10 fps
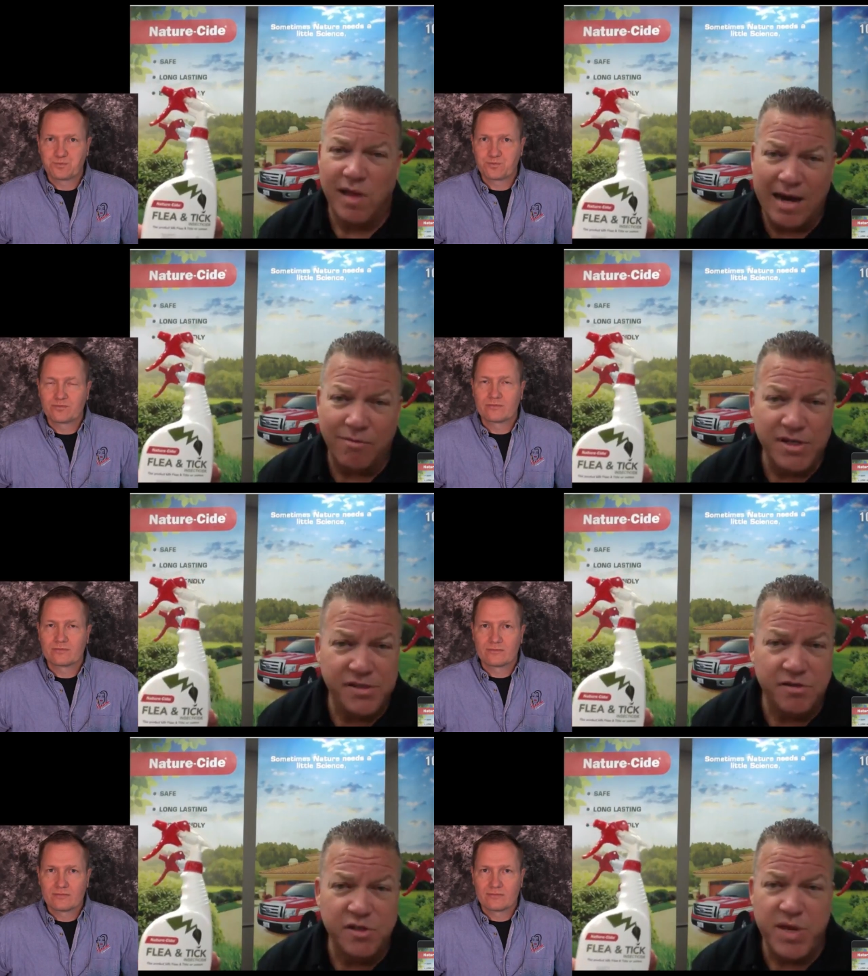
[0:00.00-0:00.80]
Speaker 1: a lot of
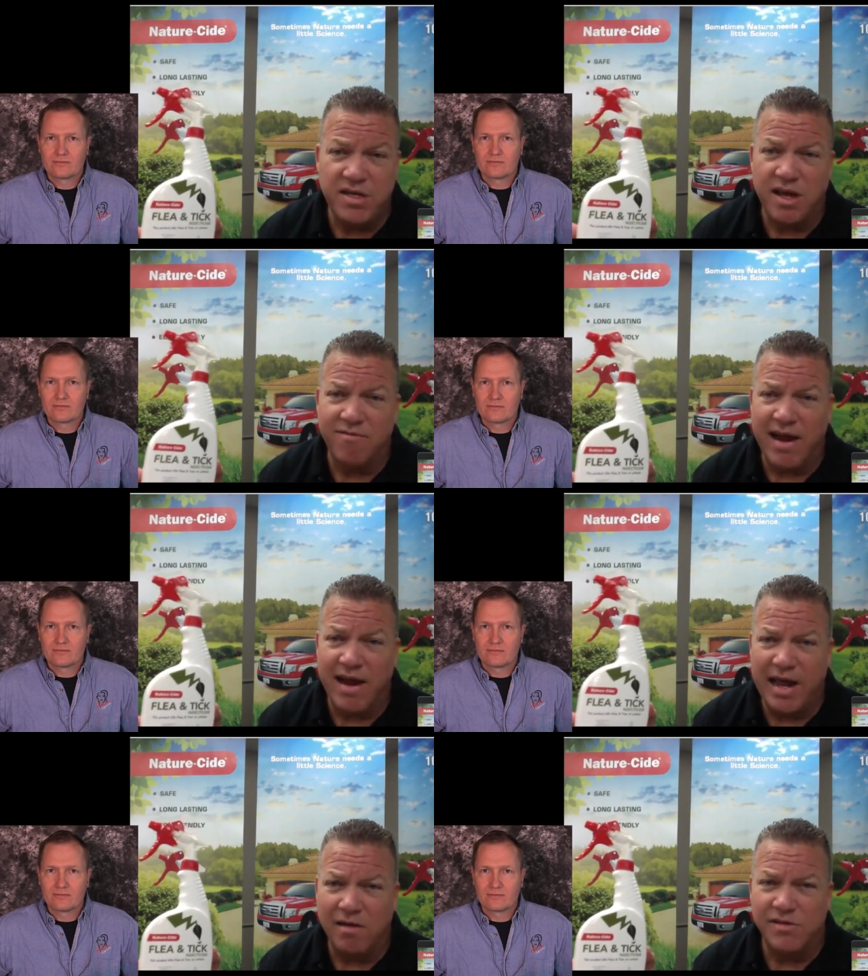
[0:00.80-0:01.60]
research being done
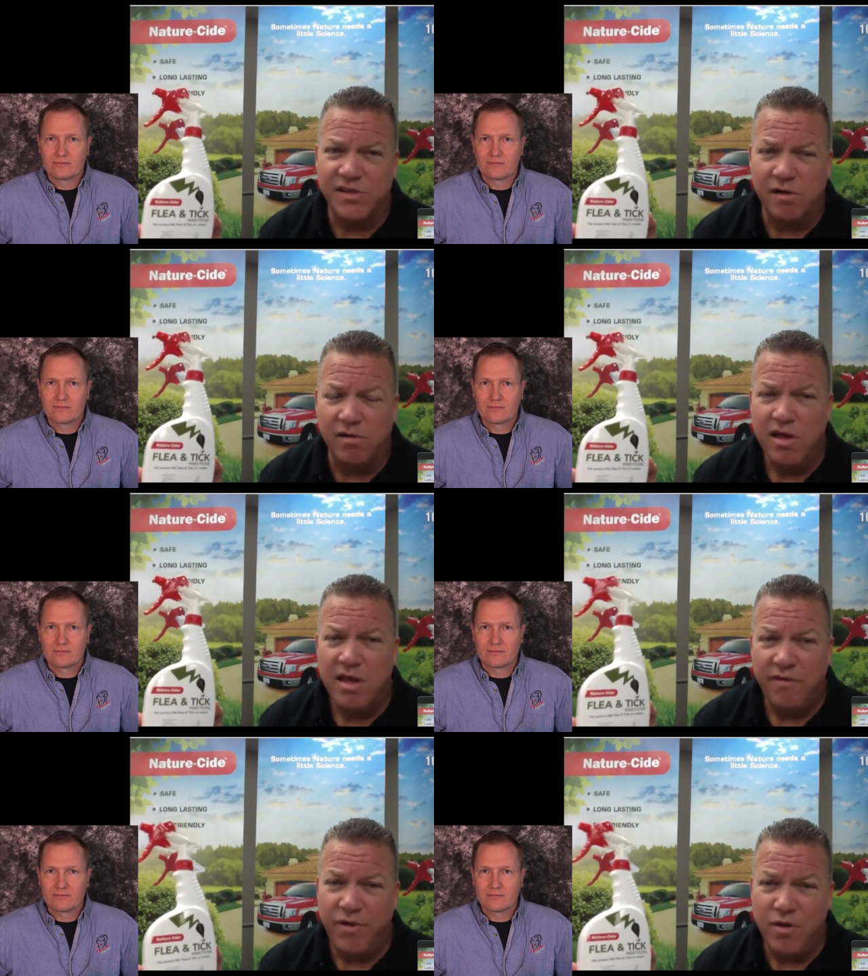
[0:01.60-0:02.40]
right now so
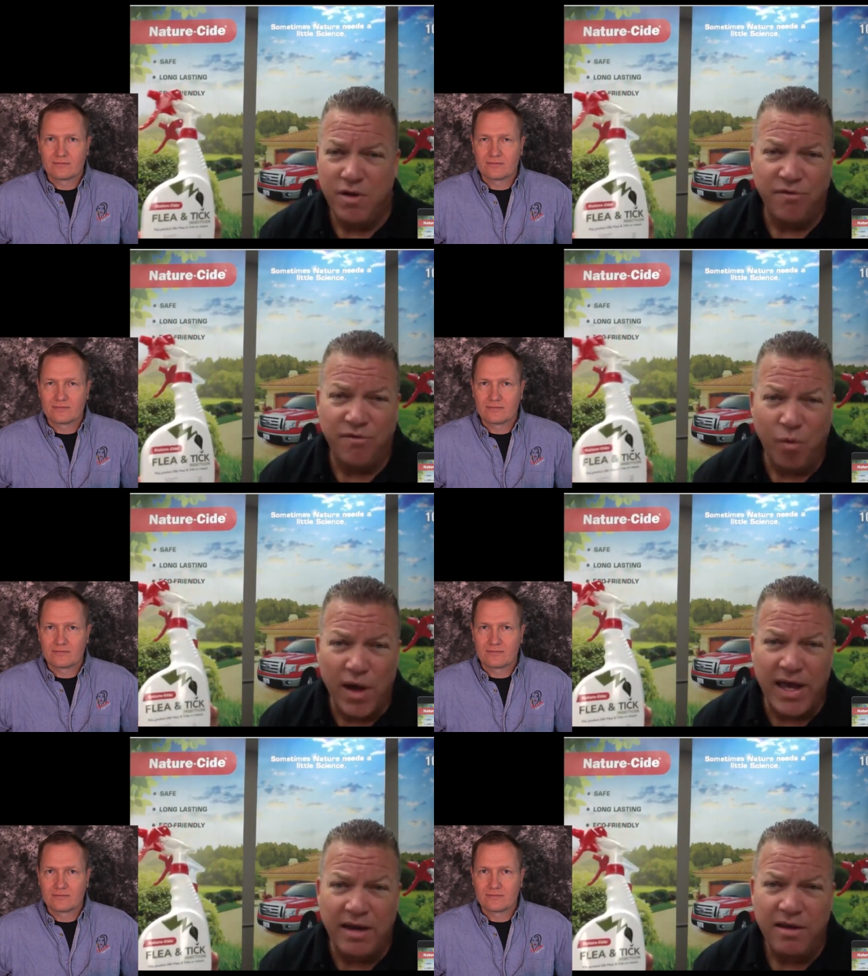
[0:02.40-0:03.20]
if you can
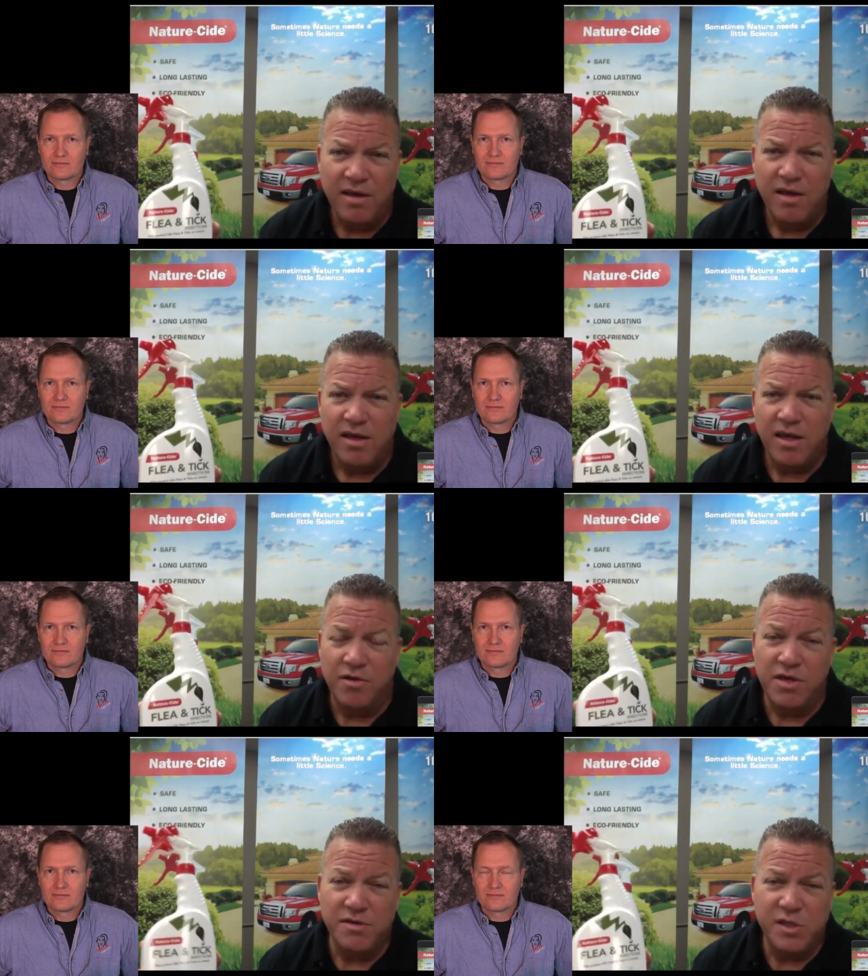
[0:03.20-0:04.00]
avoid you
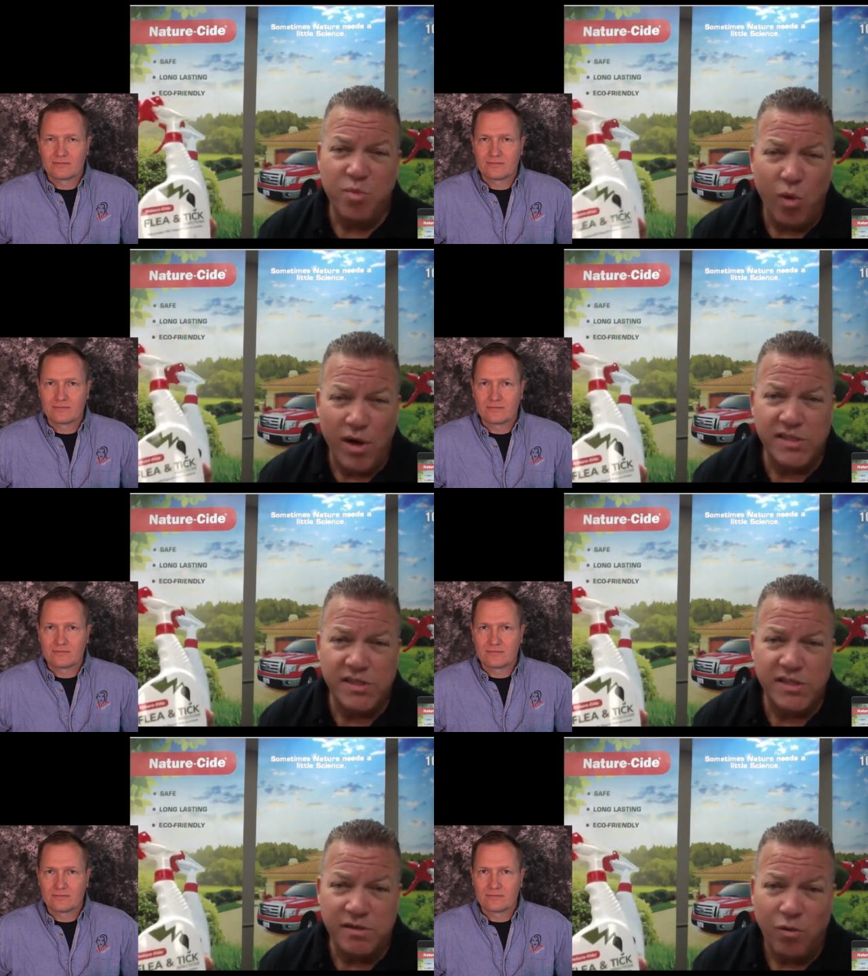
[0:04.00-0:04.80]
know using
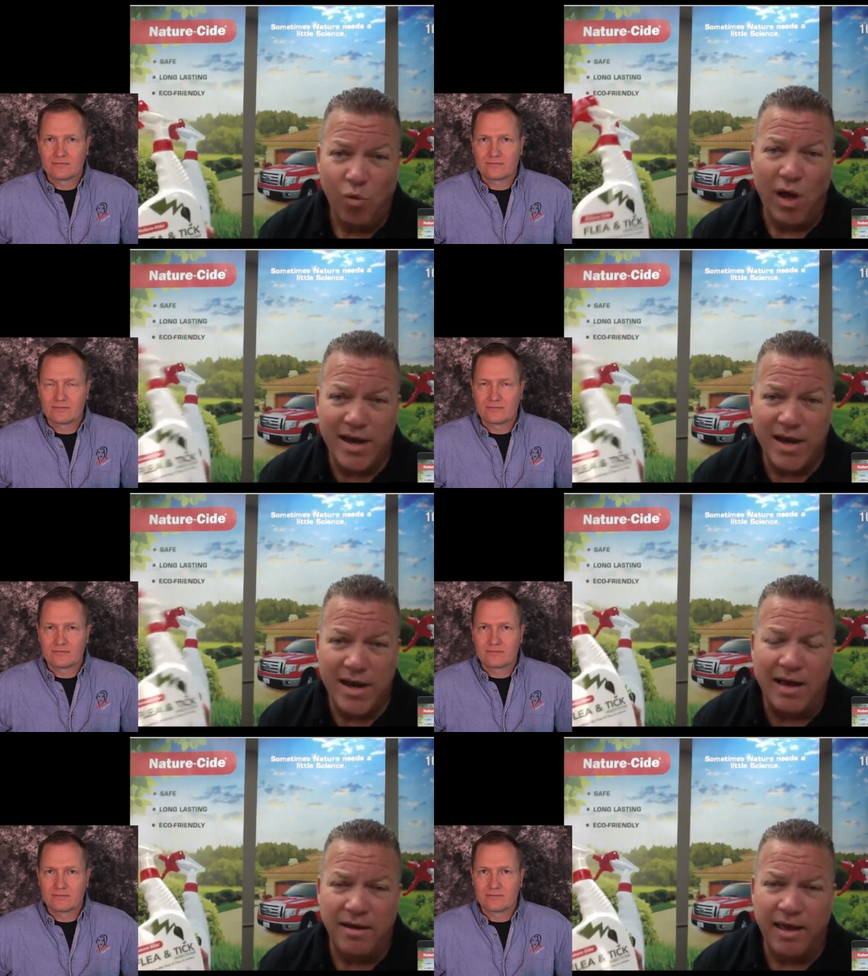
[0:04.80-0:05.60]
poison why
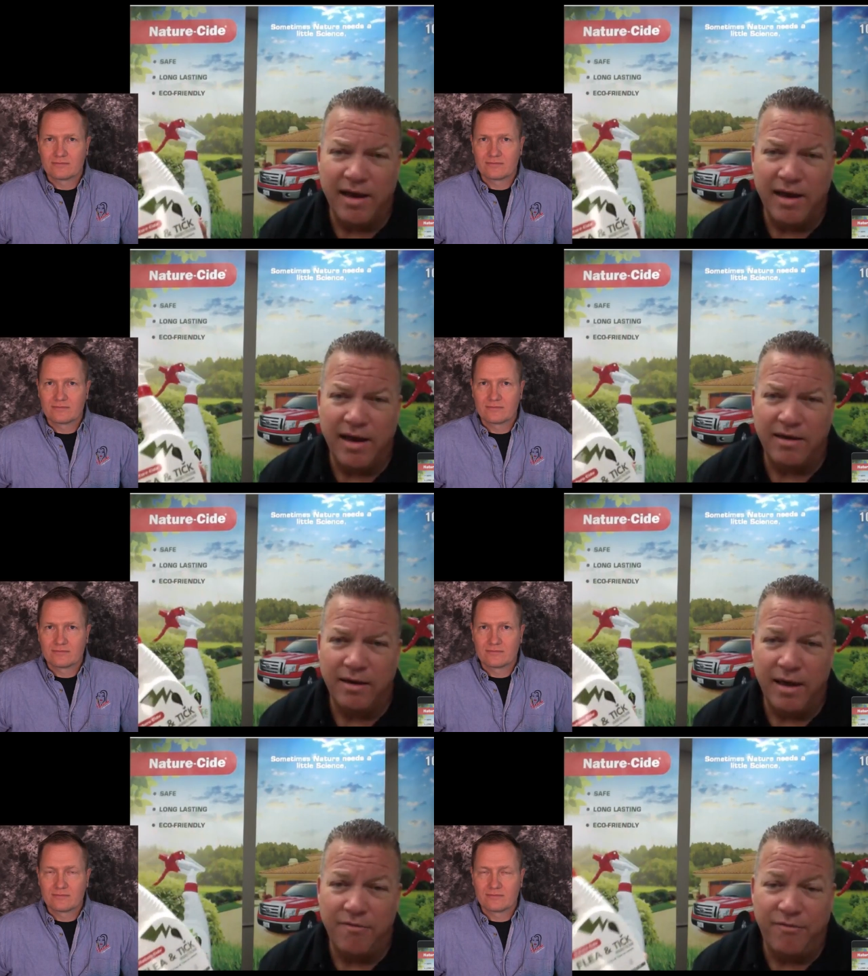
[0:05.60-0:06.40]
not and at
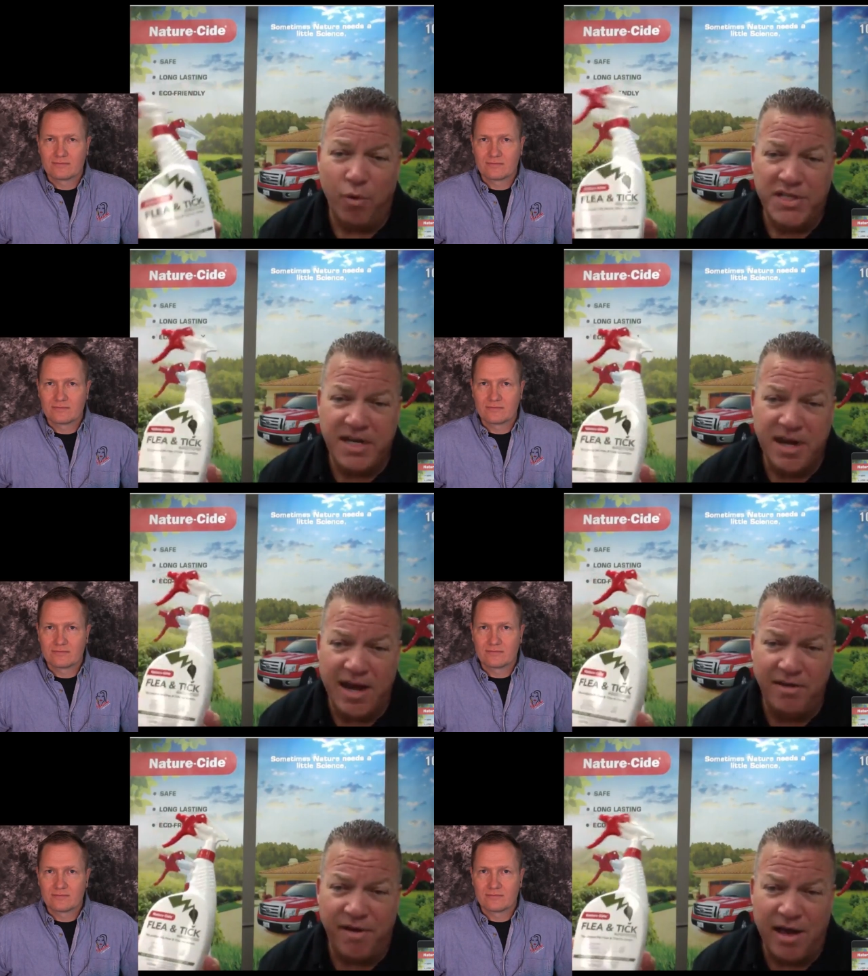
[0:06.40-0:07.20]
at
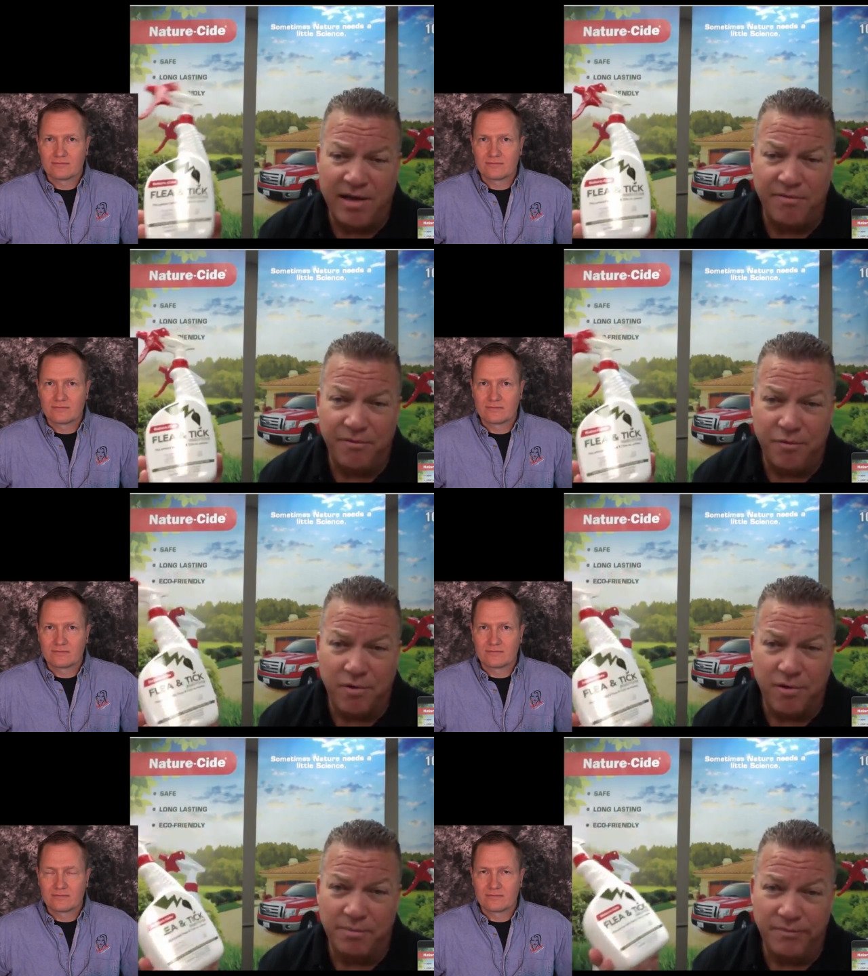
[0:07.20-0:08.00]
14.95
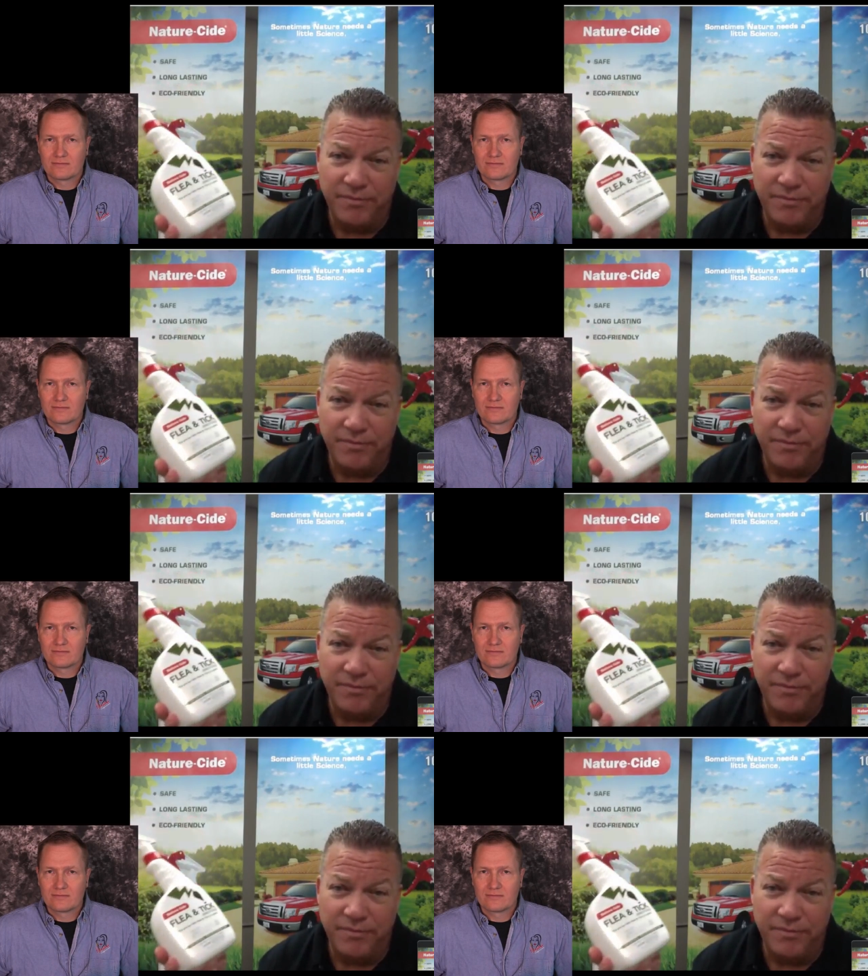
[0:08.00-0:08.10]
for a